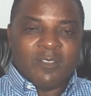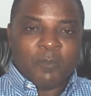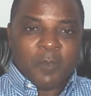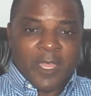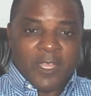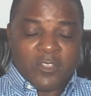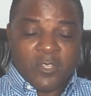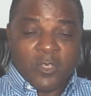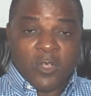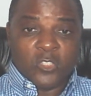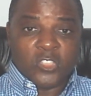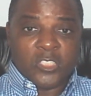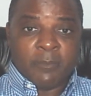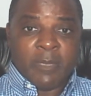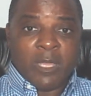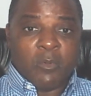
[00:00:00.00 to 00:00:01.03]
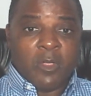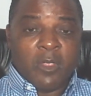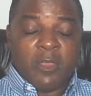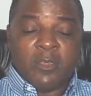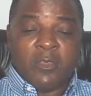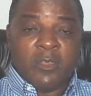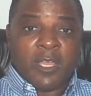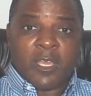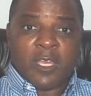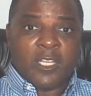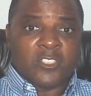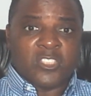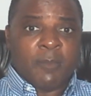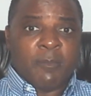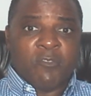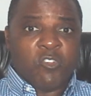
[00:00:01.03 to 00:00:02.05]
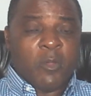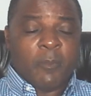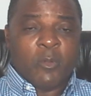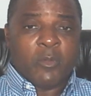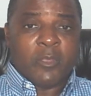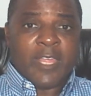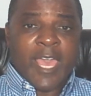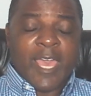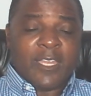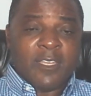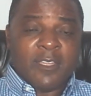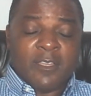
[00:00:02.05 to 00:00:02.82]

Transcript: I told you in my word, you're not going to stand before me with that.